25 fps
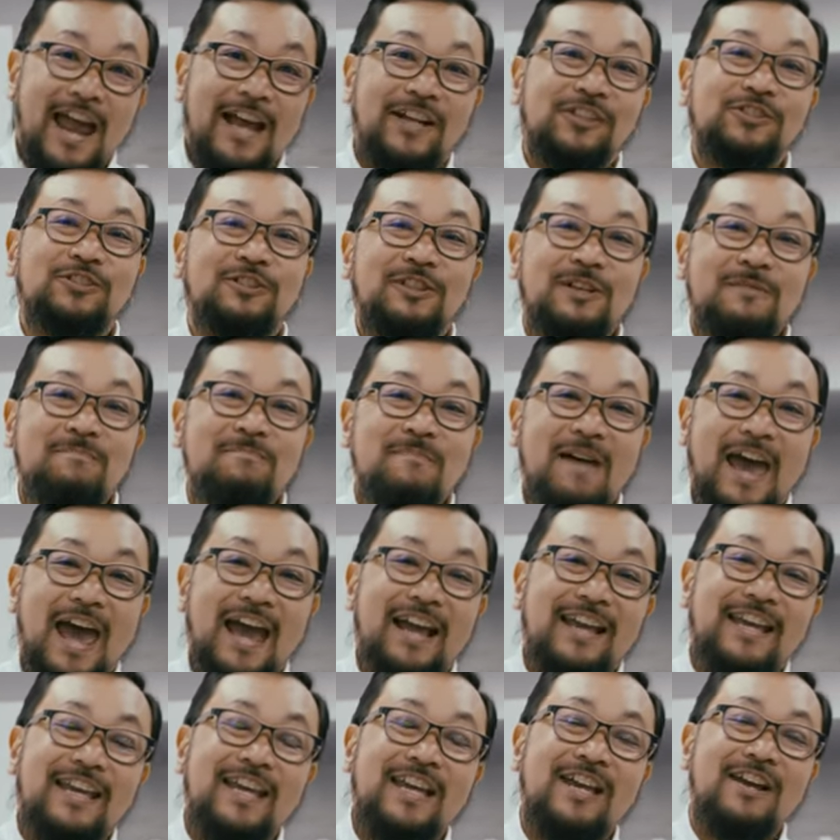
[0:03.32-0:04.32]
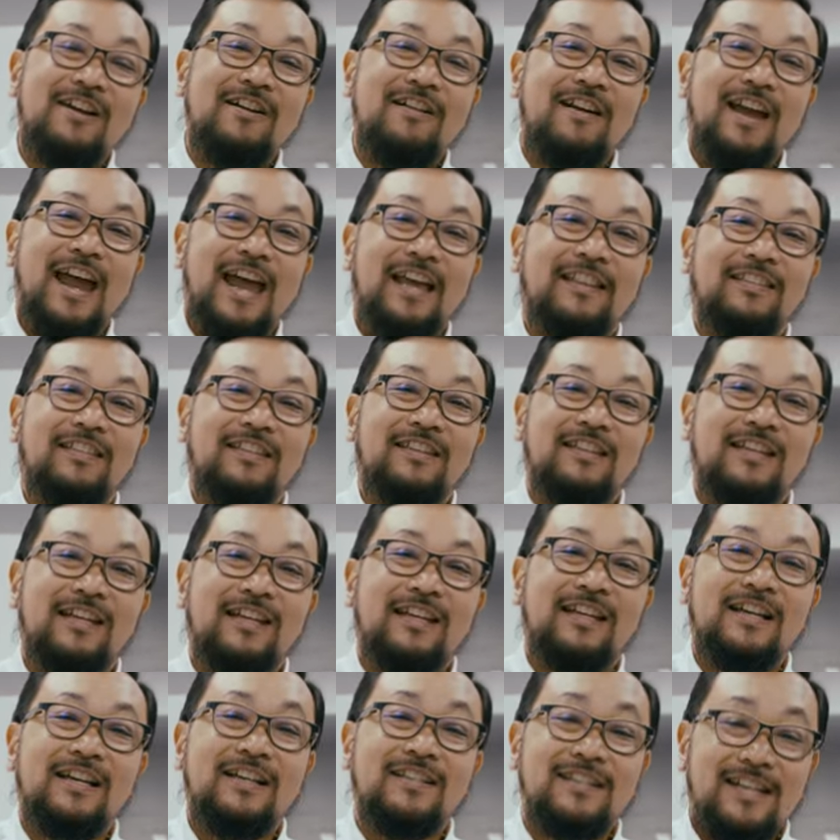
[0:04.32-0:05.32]
actually back here at
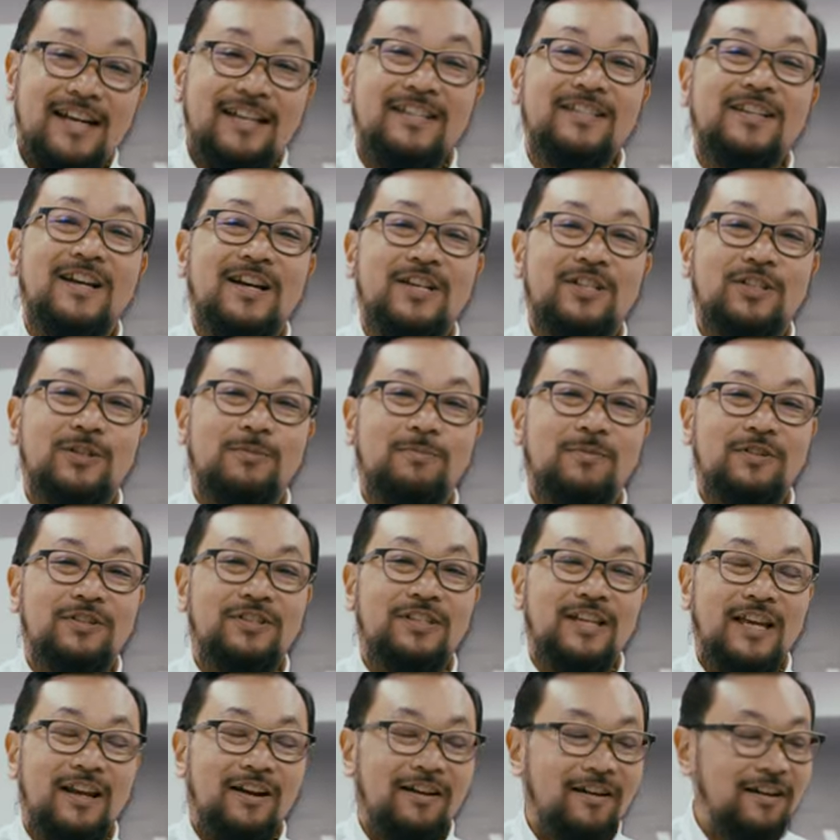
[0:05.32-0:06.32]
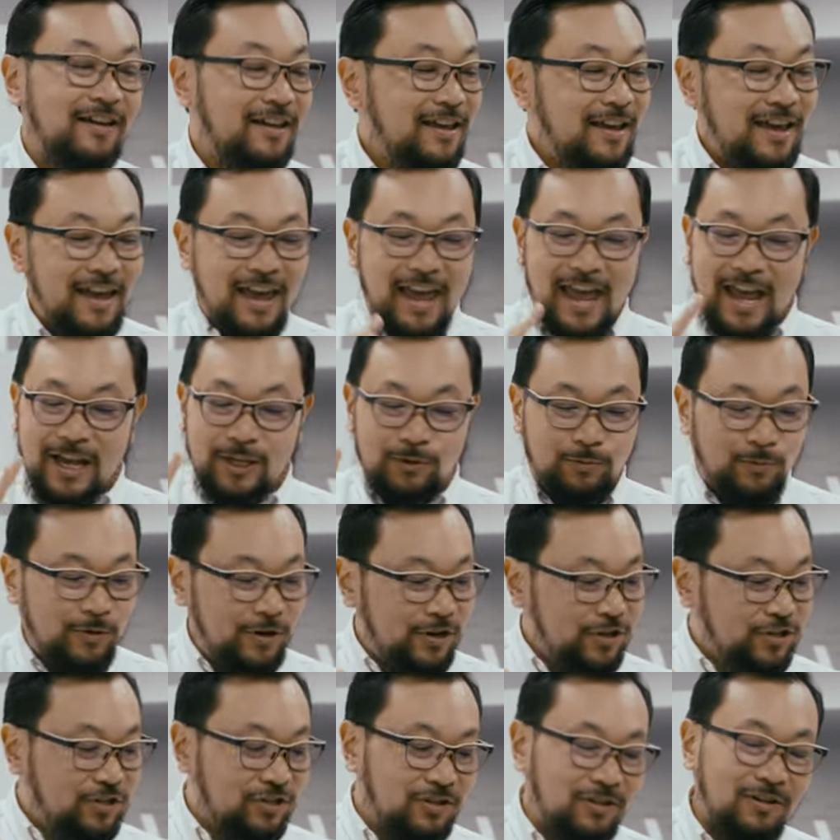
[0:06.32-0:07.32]
the Zeiss Customer Center as
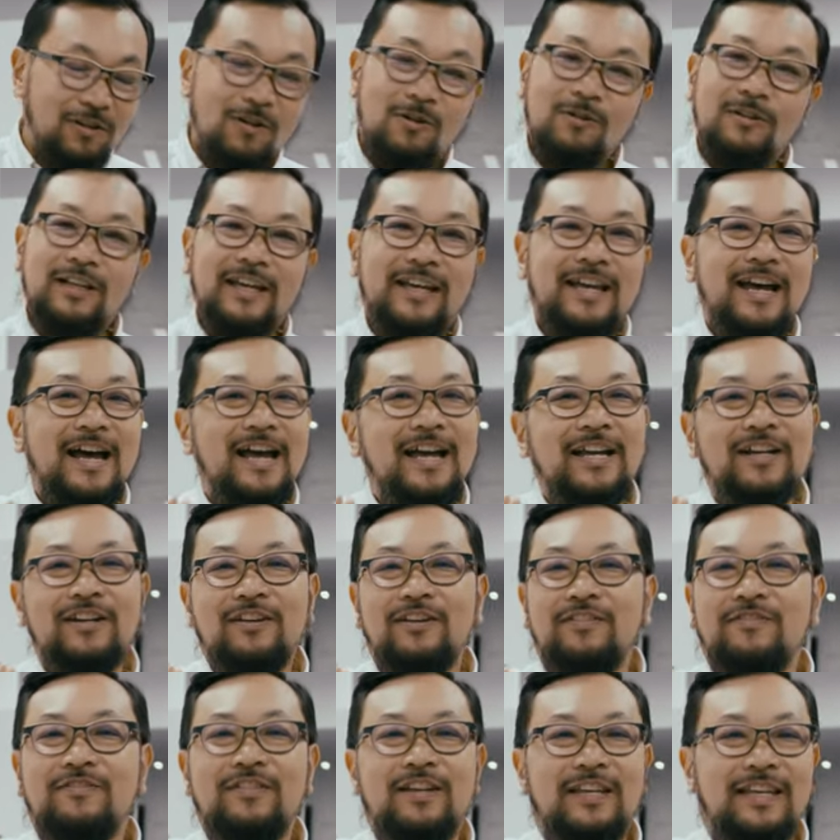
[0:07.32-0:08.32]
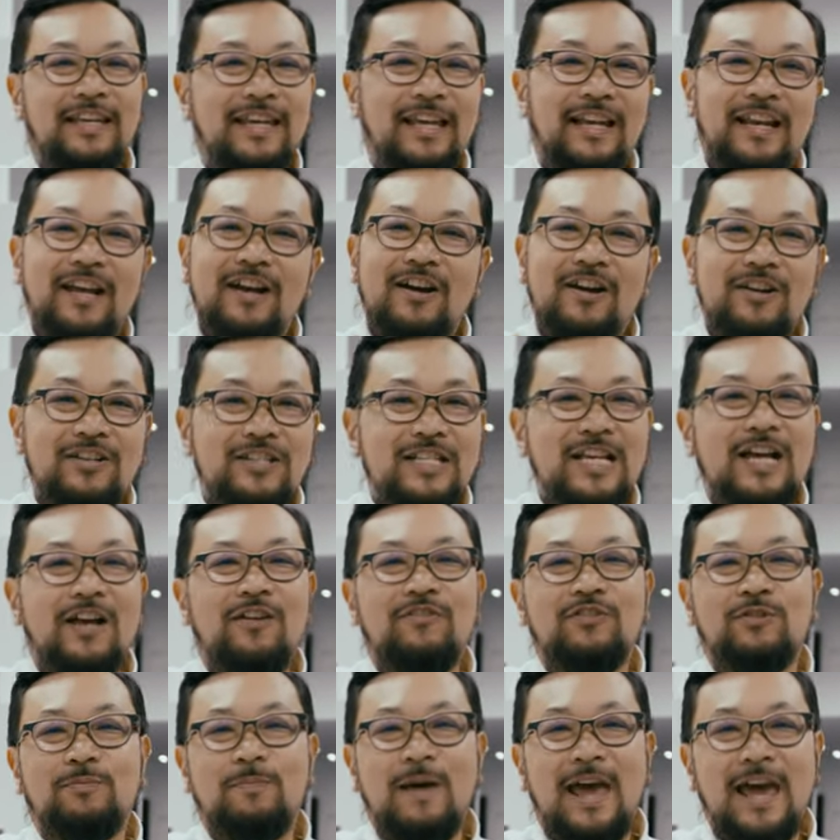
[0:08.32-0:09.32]
we're slowly kind of getting
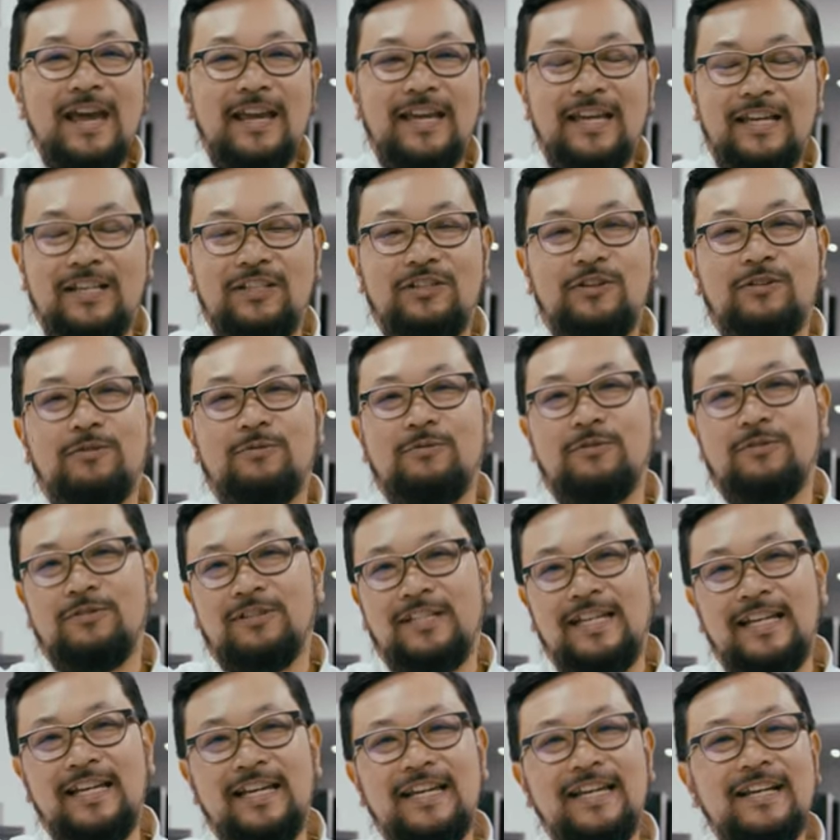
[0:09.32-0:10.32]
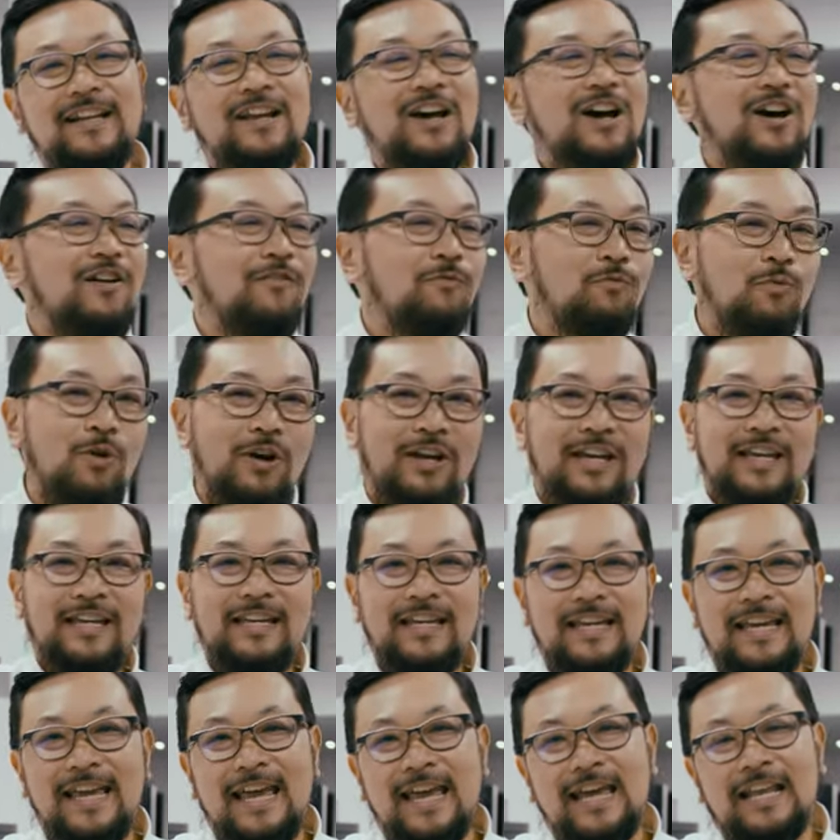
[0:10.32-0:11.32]
ourselves back into the routine of
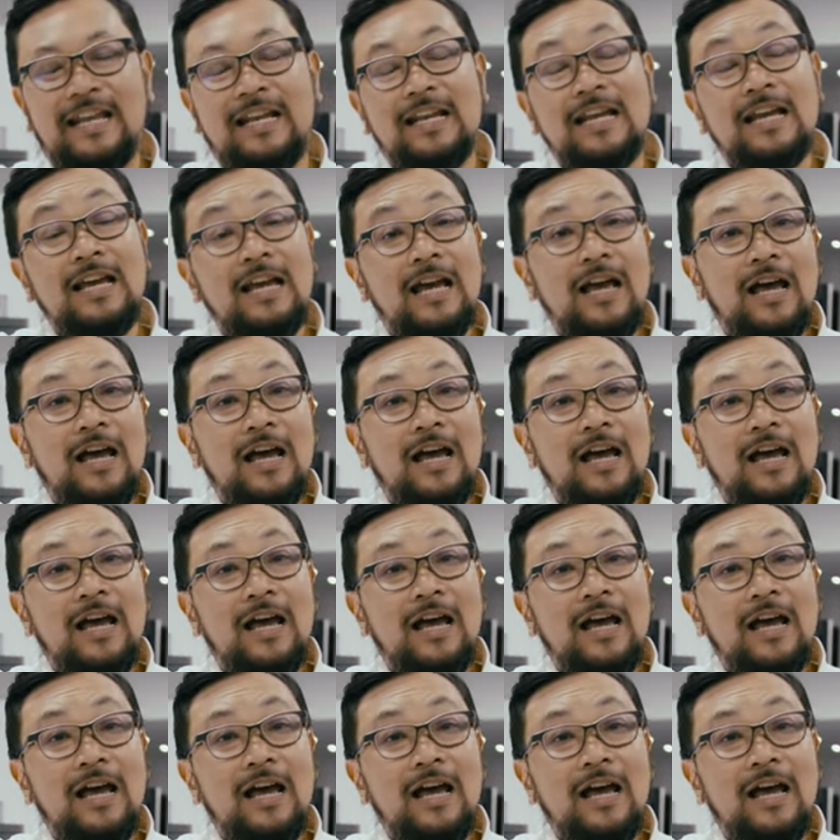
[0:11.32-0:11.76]
working again.